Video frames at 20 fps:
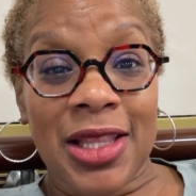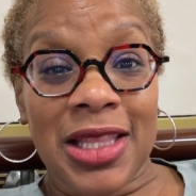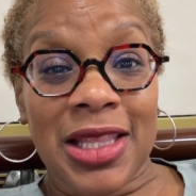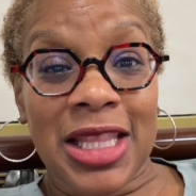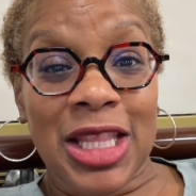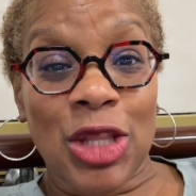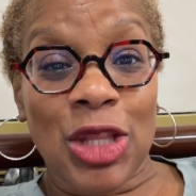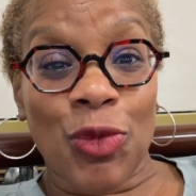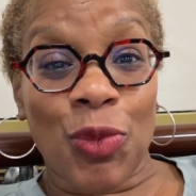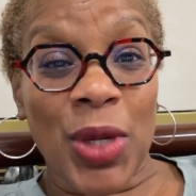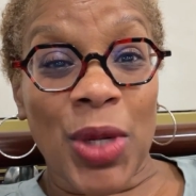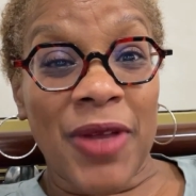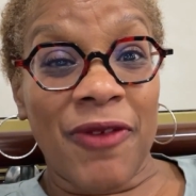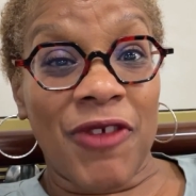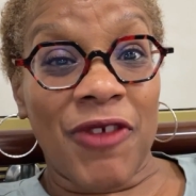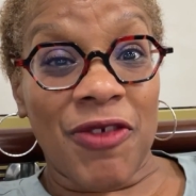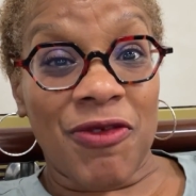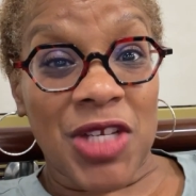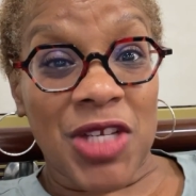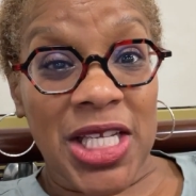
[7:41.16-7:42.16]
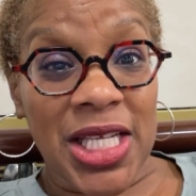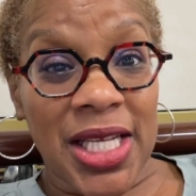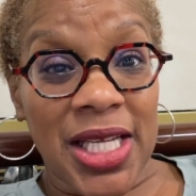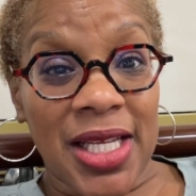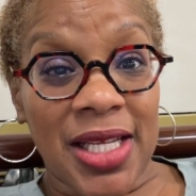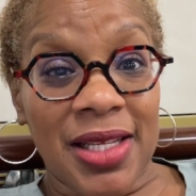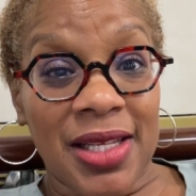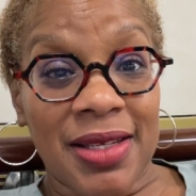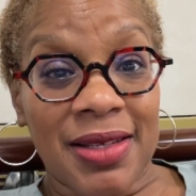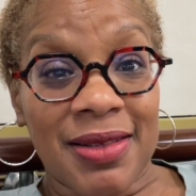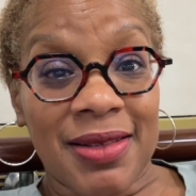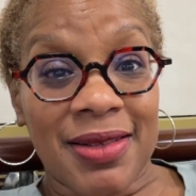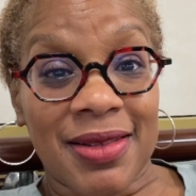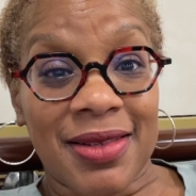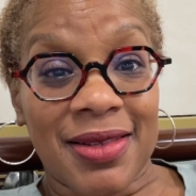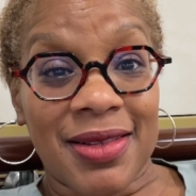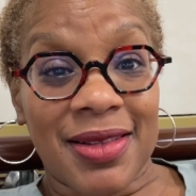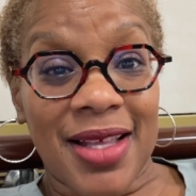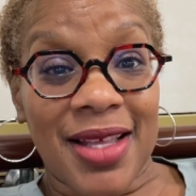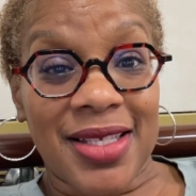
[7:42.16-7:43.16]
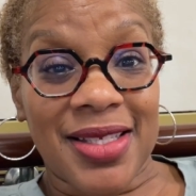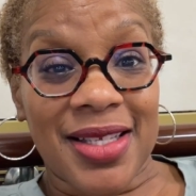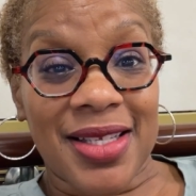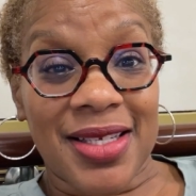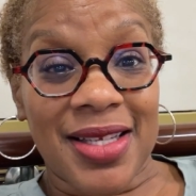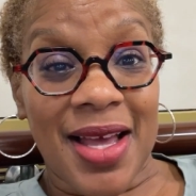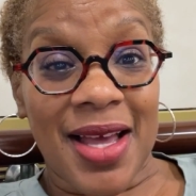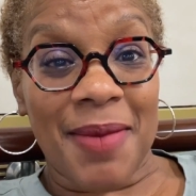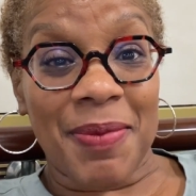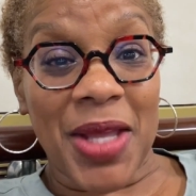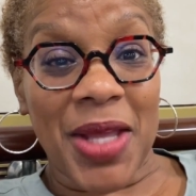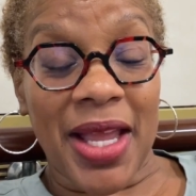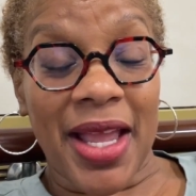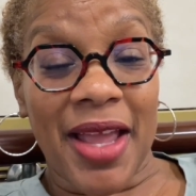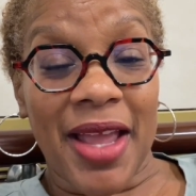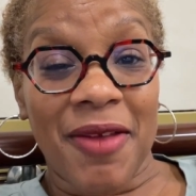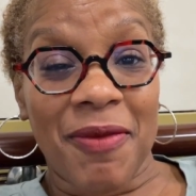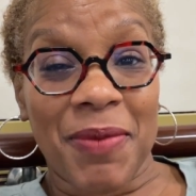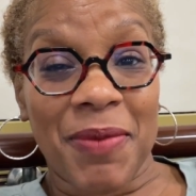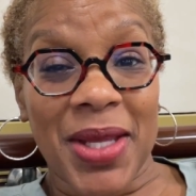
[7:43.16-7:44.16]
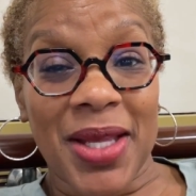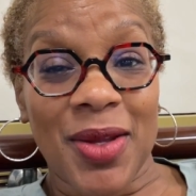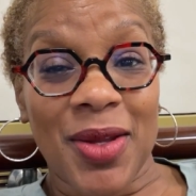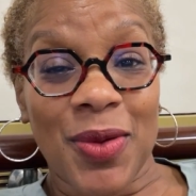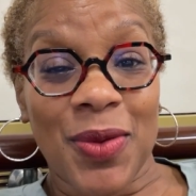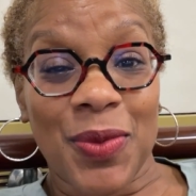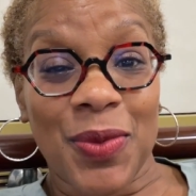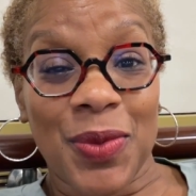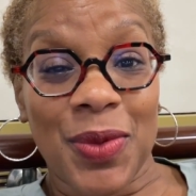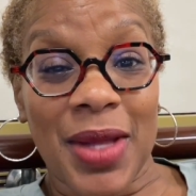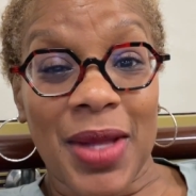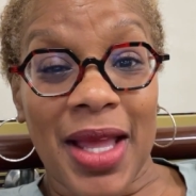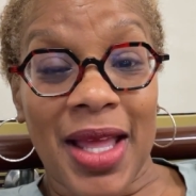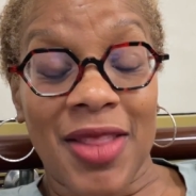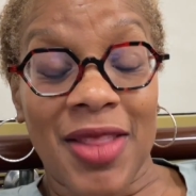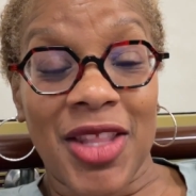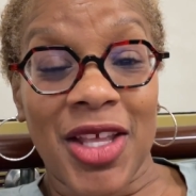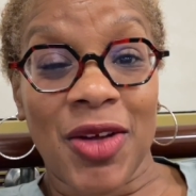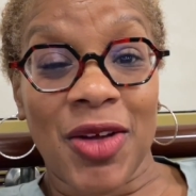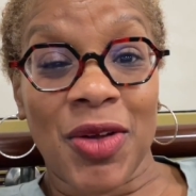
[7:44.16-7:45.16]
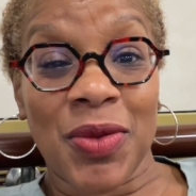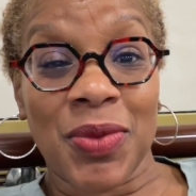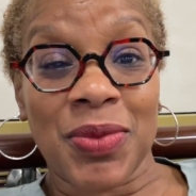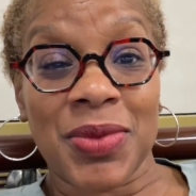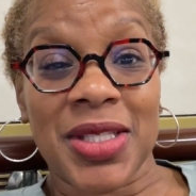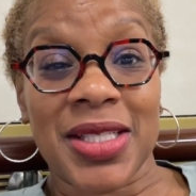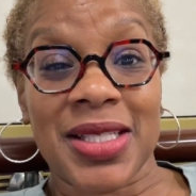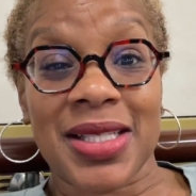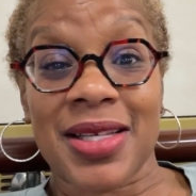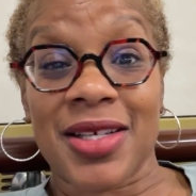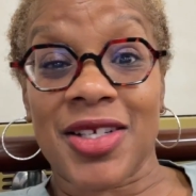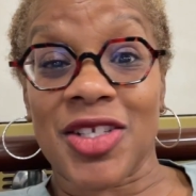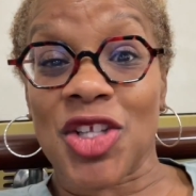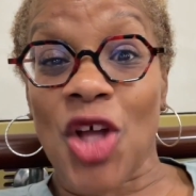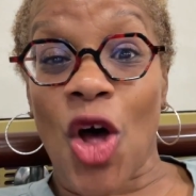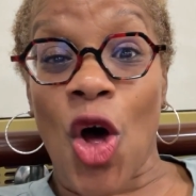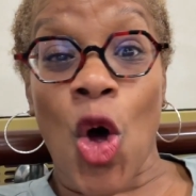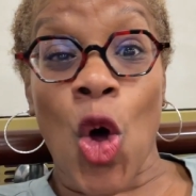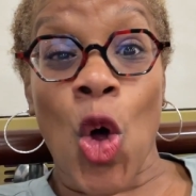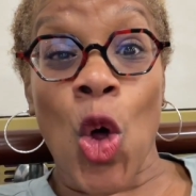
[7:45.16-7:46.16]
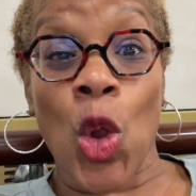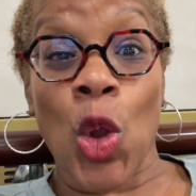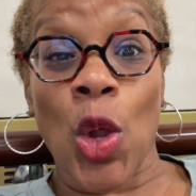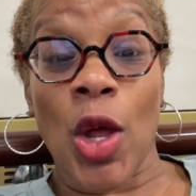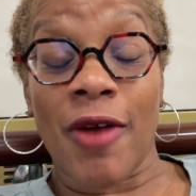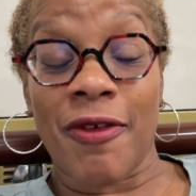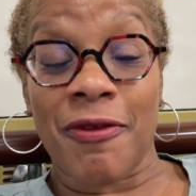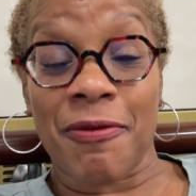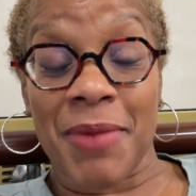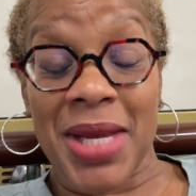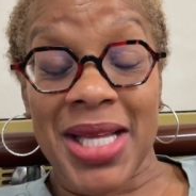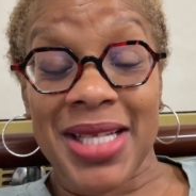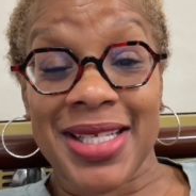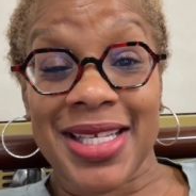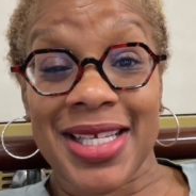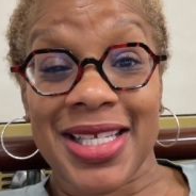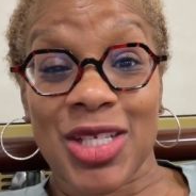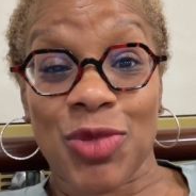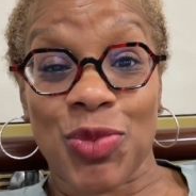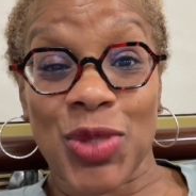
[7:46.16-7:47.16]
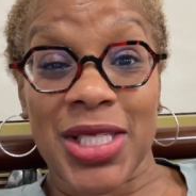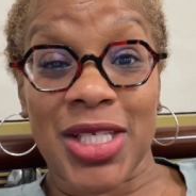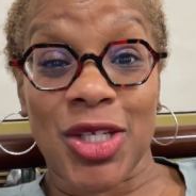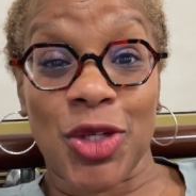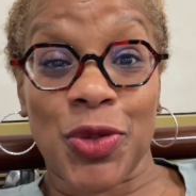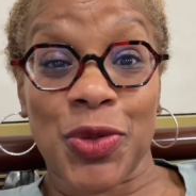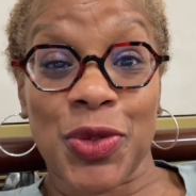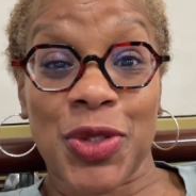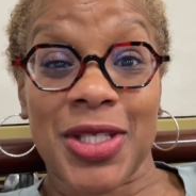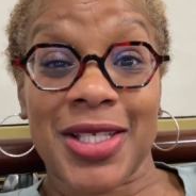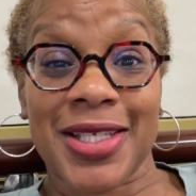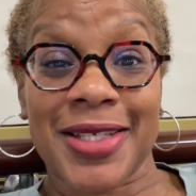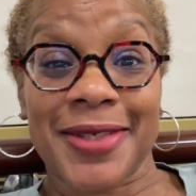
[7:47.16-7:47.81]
3:15. That's the time they gave me. And they'll discuss all of my test results.